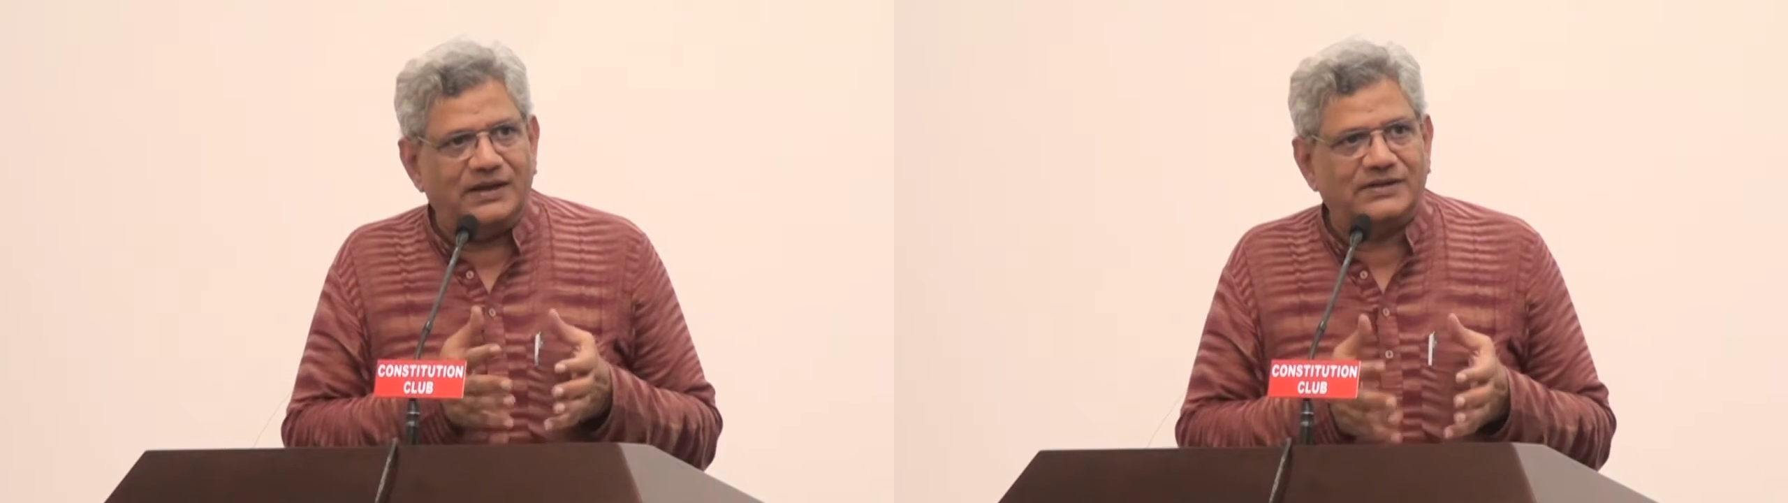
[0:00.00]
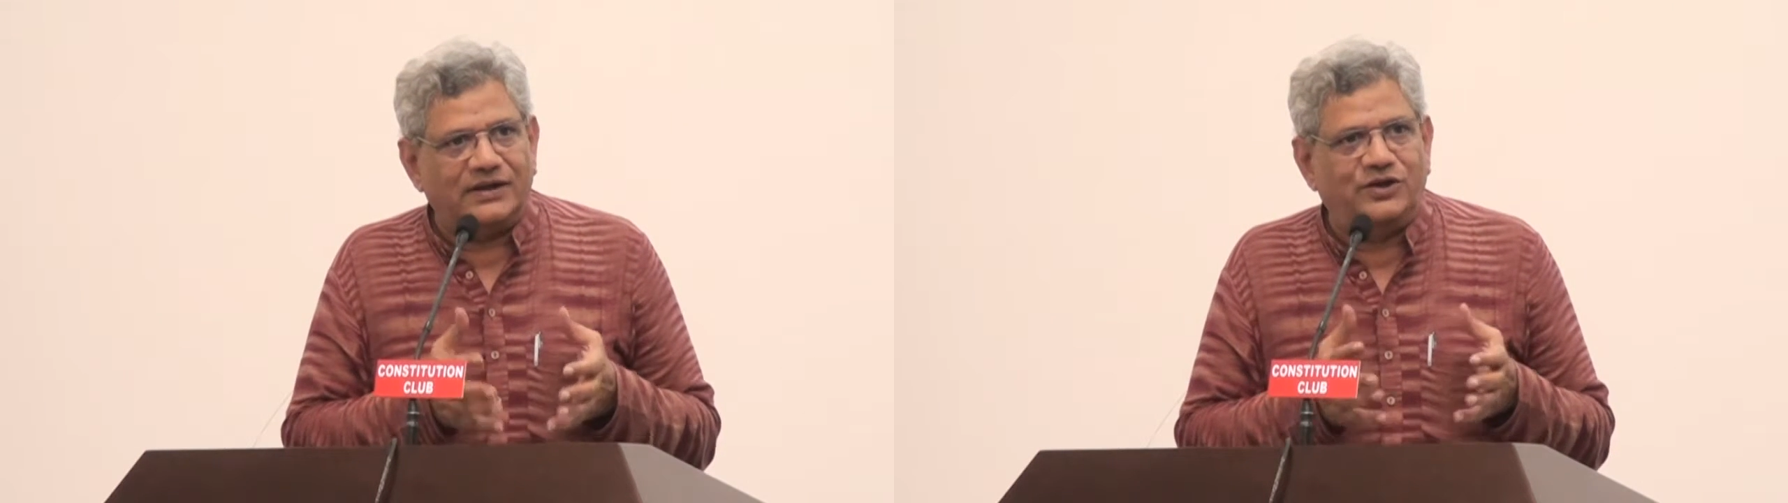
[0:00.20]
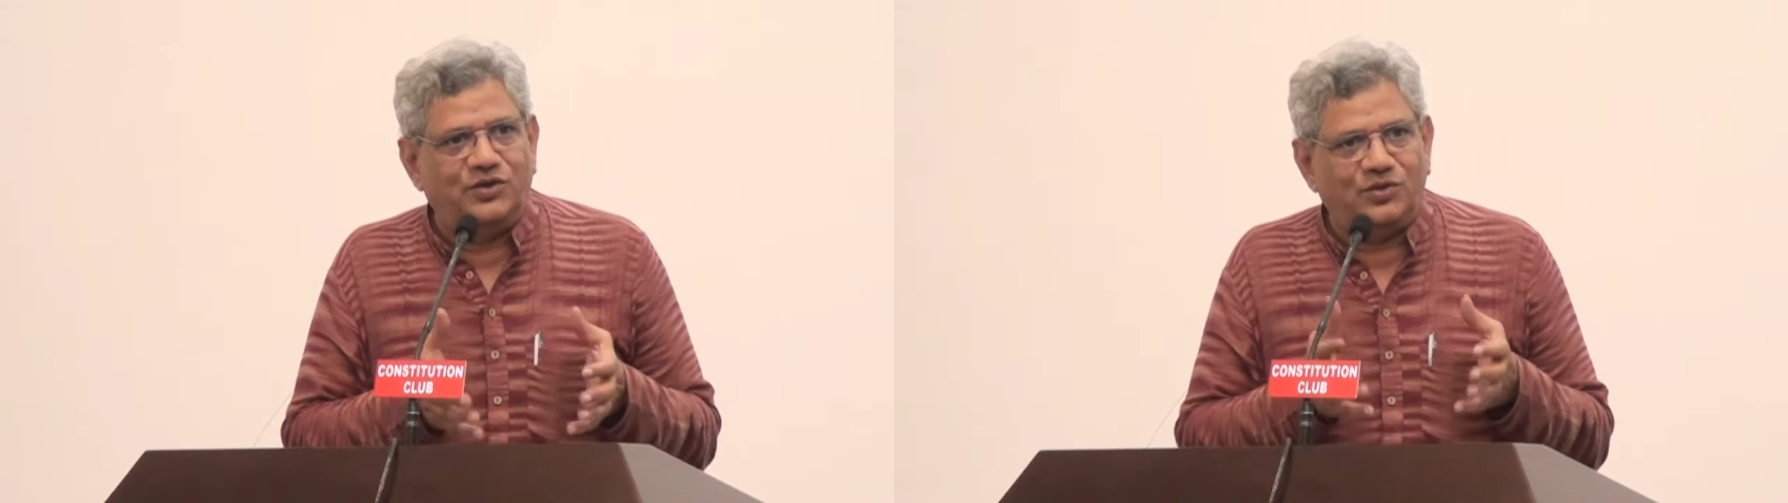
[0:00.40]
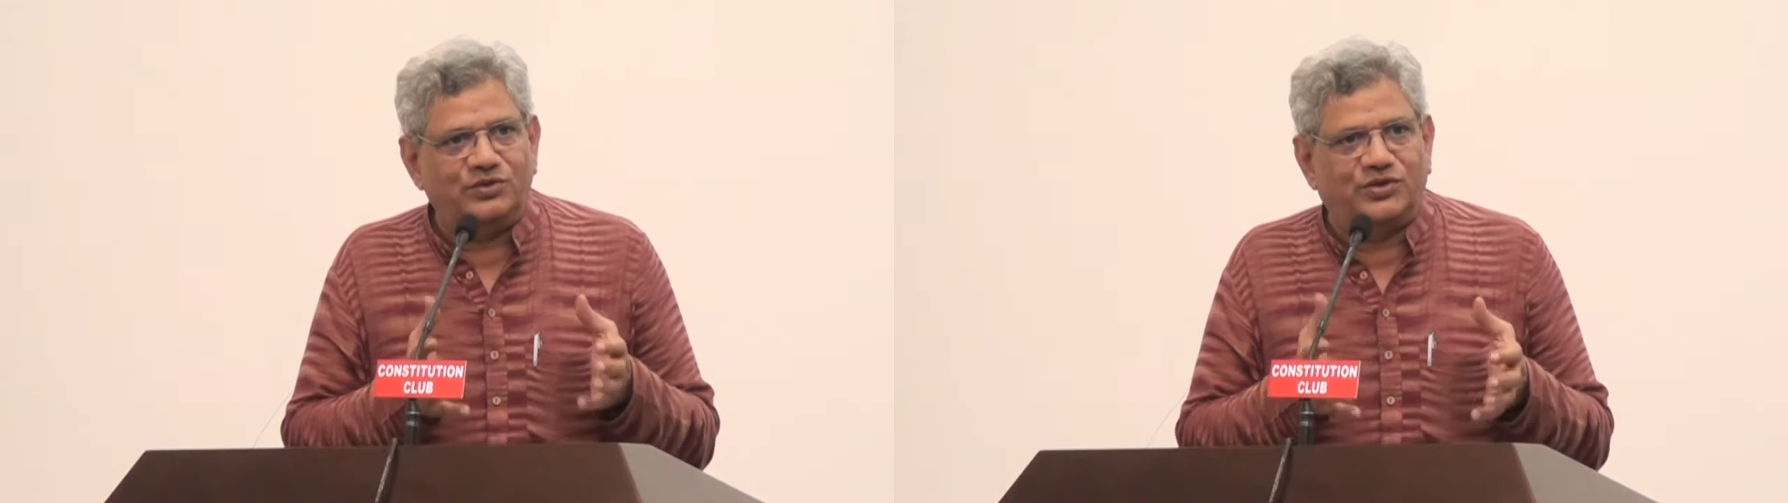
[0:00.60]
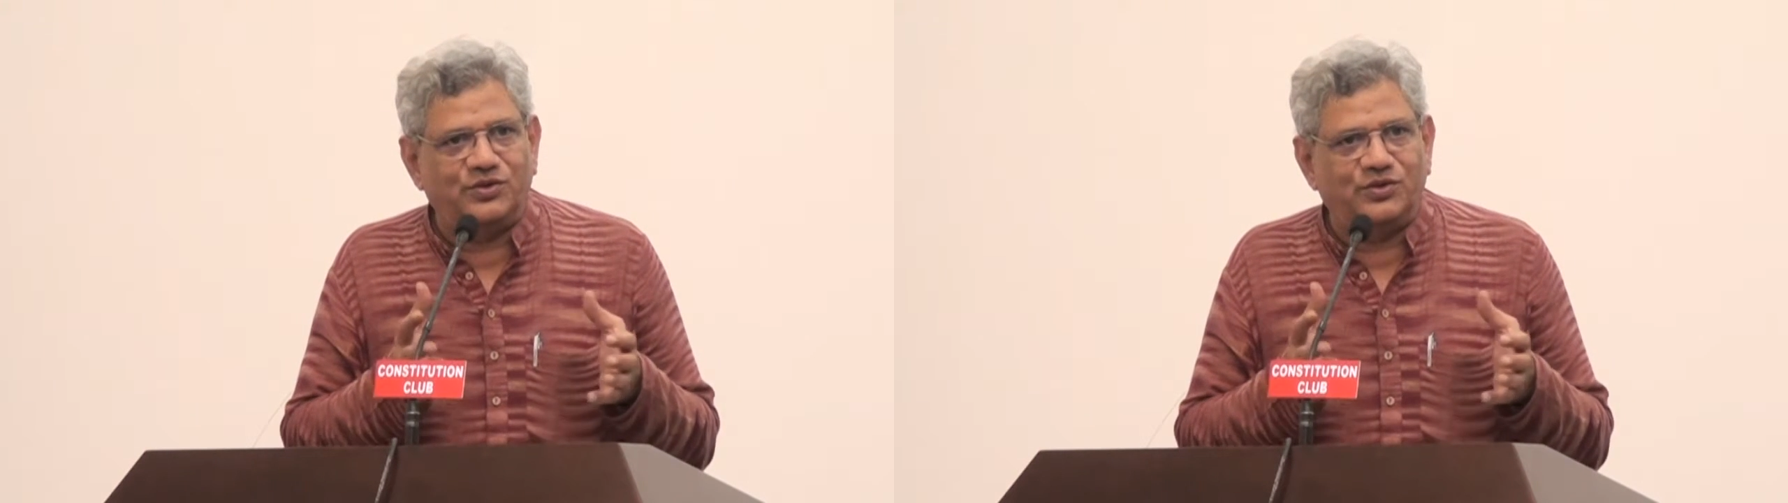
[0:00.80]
is a huge,